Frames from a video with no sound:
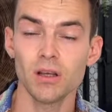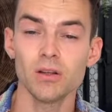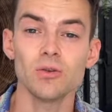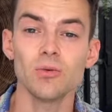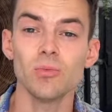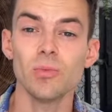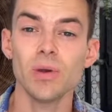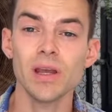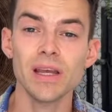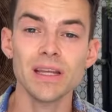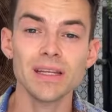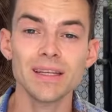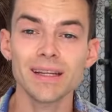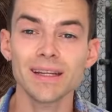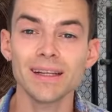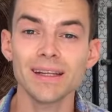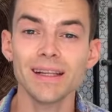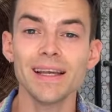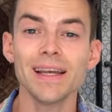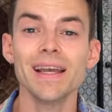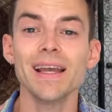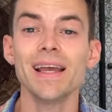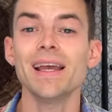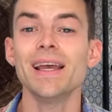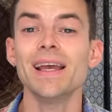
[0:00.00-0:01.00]
So
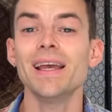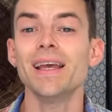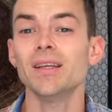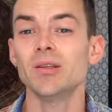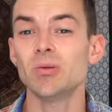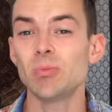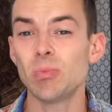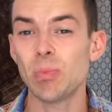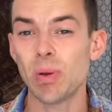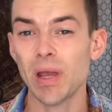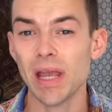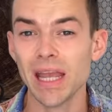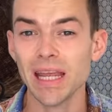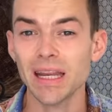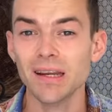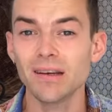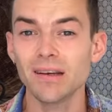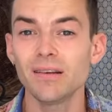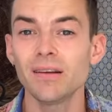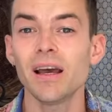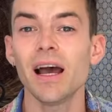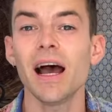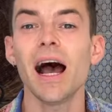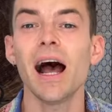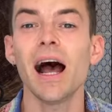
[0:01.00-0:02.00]
basically, it is
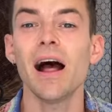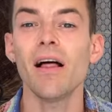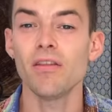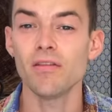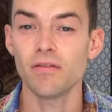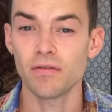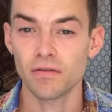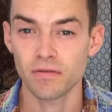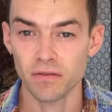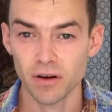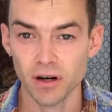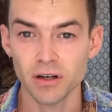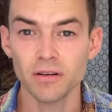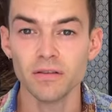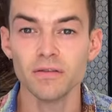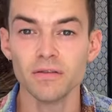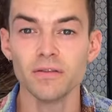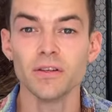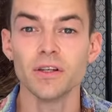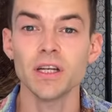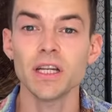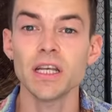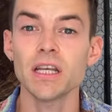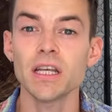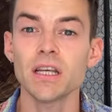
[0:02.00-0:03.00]
pain at the front of
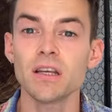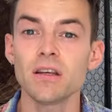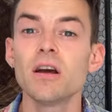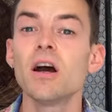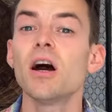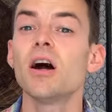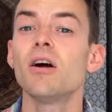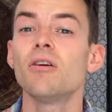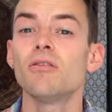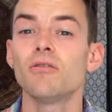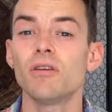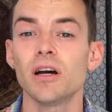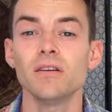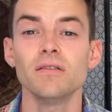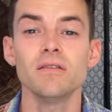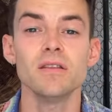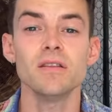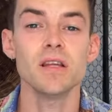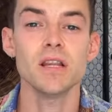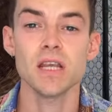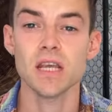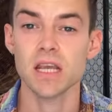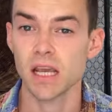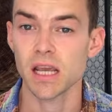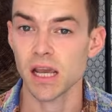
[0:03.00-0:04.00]
your knee around the
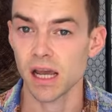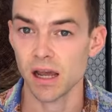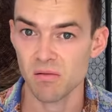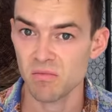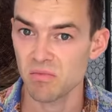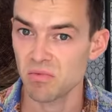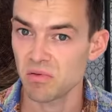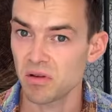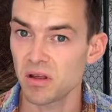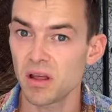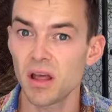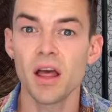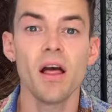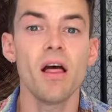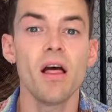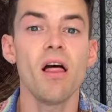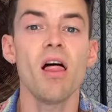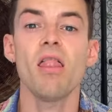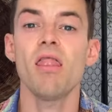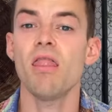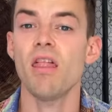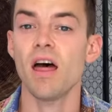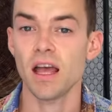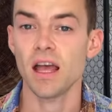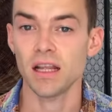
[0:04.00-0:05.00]
kneecap.
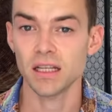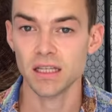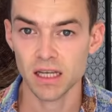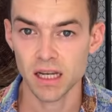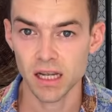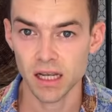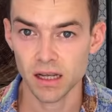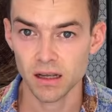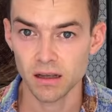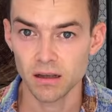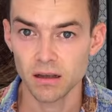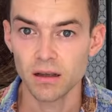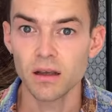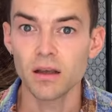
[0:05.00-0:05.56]
That's it.